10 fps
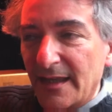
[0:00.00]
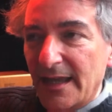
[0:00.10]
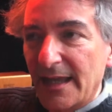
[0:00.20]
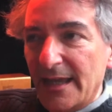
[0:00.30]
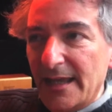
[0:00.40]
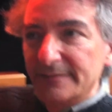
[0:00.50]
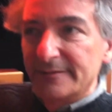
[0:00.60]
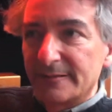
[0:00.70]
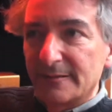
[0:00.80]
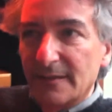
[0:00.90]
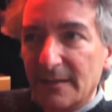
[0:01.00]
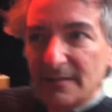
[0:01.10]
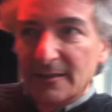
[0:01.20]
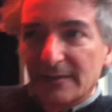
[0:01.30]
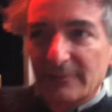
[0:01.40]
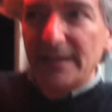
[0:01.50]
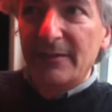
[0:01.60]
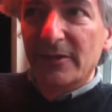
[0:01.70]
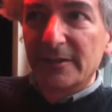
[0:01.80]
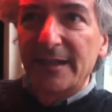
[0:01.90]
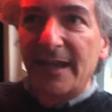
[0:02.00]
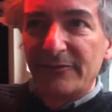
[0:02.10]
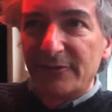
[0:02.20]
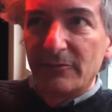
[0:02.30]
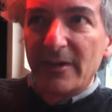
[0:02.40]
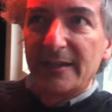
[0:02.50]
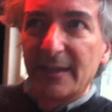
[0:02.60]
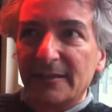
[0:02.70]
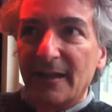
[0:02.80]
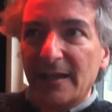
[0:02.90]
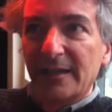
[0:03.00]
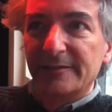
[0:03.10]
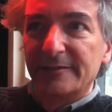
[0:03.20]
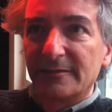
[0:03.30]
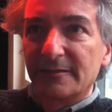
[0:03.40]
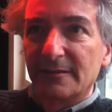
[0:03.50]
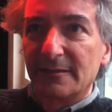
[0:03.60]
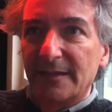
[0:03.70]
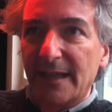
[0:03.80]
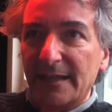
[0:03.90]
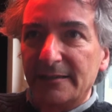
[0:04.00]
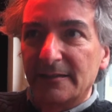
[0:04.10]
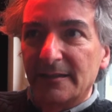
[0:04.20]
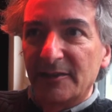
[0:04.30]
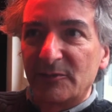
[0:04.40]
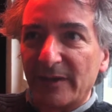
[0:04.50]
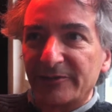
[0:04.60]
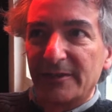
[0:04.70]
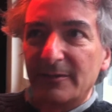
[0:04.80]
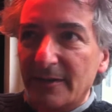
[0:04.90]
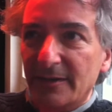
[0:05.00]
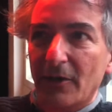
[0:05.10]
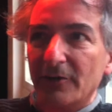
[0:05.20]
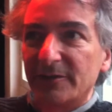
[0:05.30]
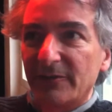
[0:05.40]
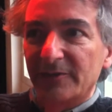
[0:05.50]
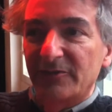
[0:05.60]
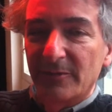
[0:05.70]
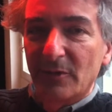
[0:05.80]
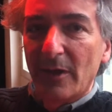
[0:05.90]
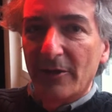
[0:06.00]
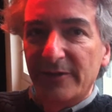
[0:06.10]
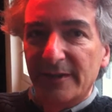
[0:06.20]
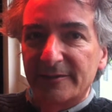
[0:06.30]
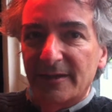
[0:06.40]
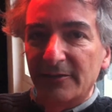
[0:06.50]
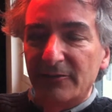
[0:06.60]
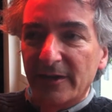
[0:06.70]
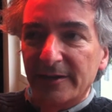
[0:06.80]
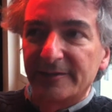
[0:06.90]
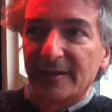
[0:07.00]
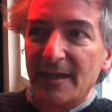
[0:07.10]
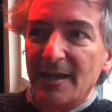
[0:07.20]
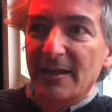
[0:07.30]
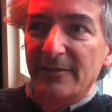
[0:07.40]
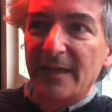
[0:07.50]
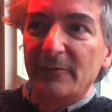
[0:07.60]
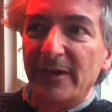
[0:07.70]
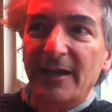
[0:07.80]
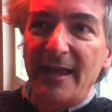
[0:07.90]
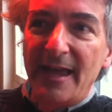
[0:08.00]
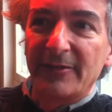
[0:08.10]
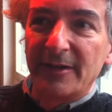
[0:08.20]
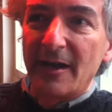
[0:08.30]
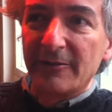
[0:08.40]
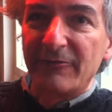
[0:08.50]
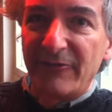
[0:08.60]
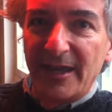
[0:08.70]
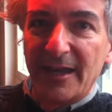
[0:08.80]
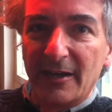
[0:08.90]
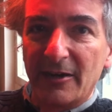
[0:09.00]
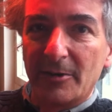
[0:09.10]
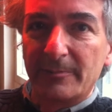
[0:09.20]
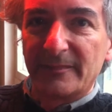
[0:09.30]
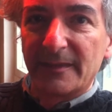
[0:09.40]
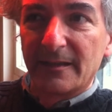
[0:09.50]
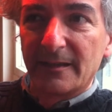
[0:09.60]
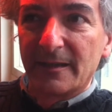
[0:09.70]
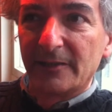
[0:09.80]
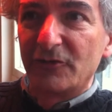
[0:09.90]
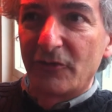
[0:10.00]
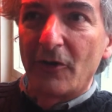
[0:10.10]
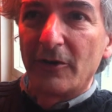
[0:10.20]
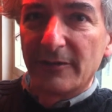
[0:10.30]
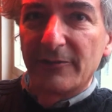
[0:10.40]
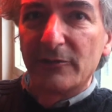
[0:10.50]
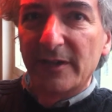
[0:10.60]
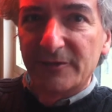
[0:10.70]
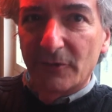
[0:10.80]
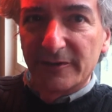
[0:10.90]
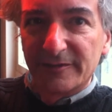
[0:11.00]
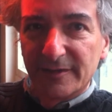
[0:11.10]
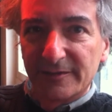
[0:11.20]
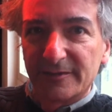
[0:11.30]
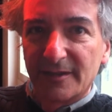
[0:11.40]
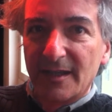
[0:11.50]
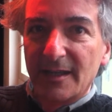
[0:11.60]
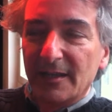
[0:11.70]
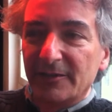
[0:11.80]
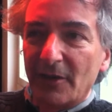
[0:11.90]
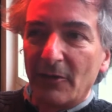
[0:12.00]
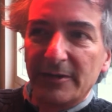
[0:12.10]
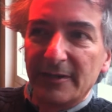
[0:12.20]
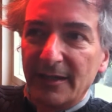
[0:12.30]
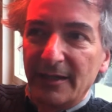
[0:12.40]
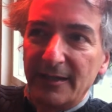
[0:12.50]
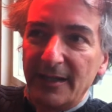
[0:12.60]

and we really have to recognize that, especially those of us from the wealthiest countries, that we have an unfair control of the resources. So when the